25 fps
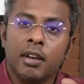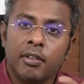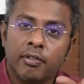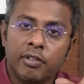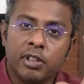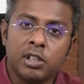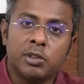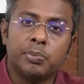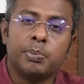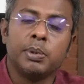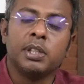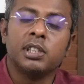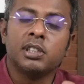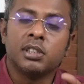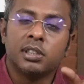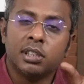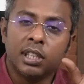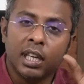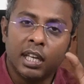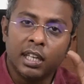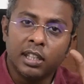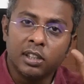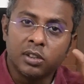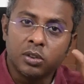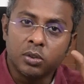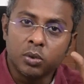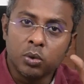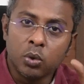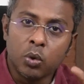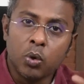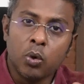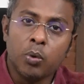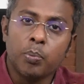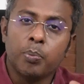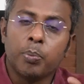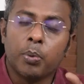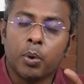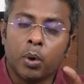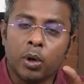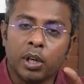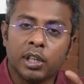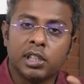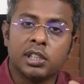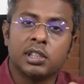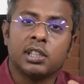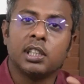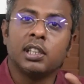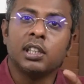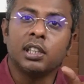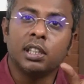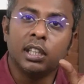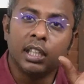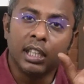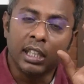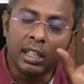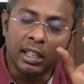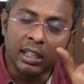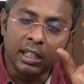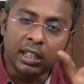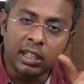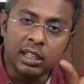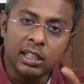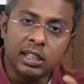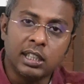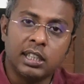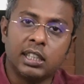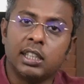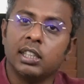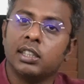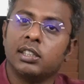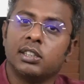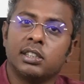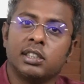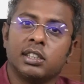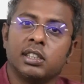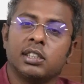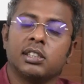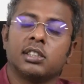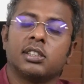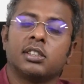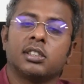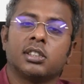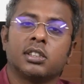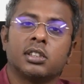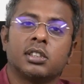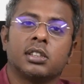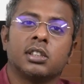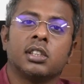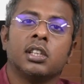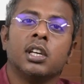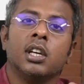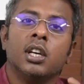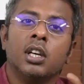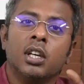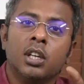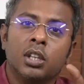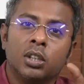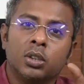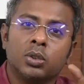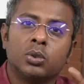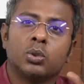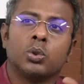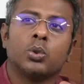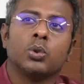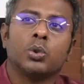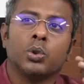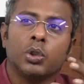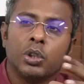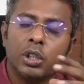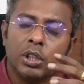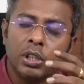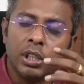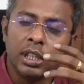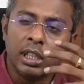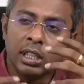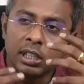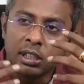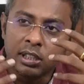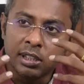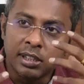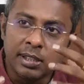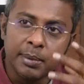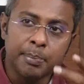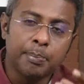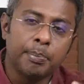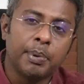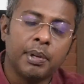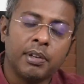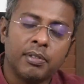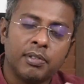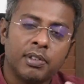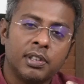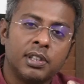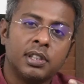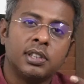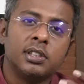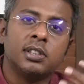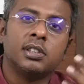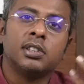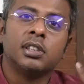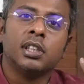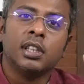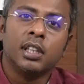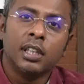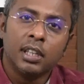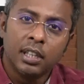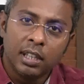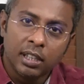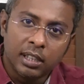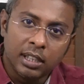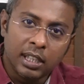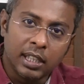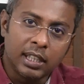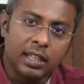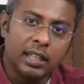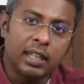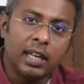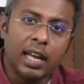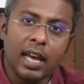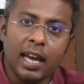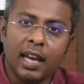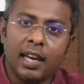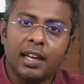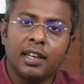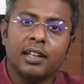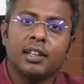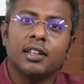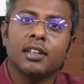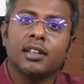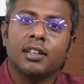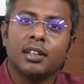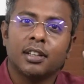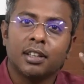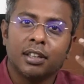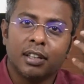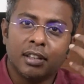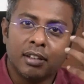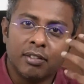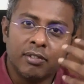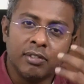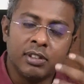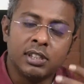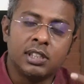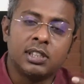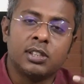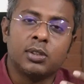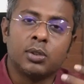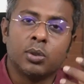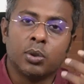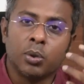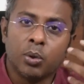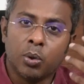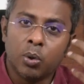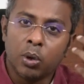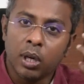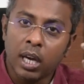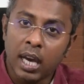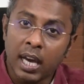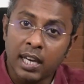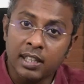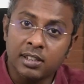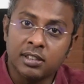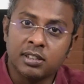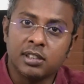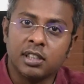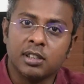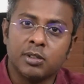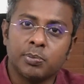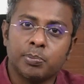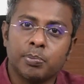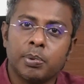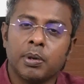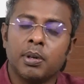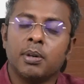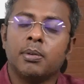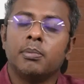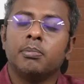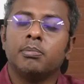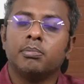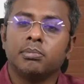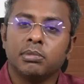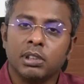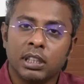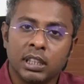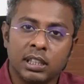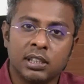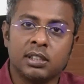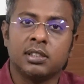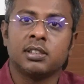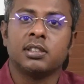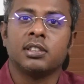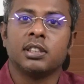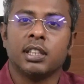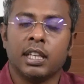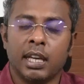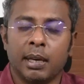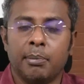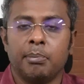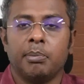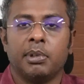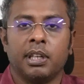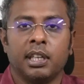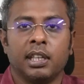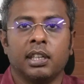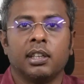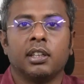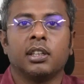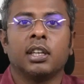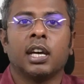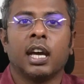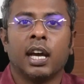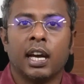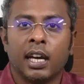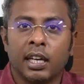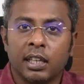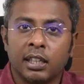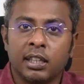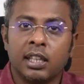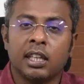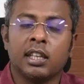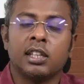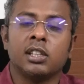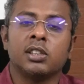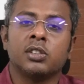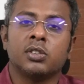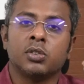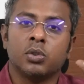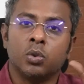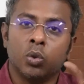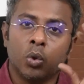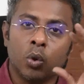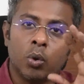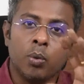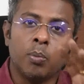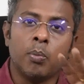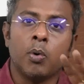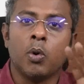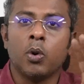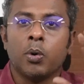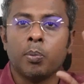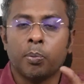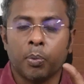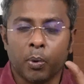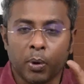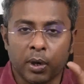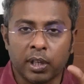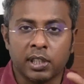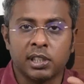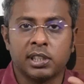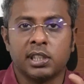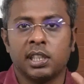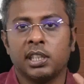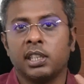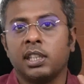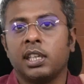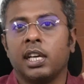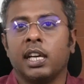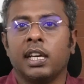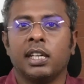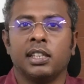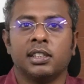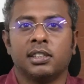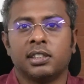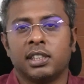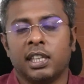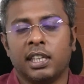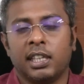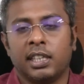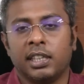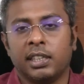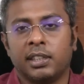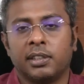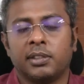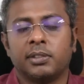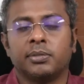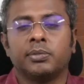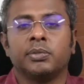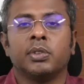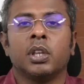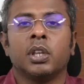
which means there is no production in the testis. So in simple words, the tank which has the sperm is empty and there is no more production inside it.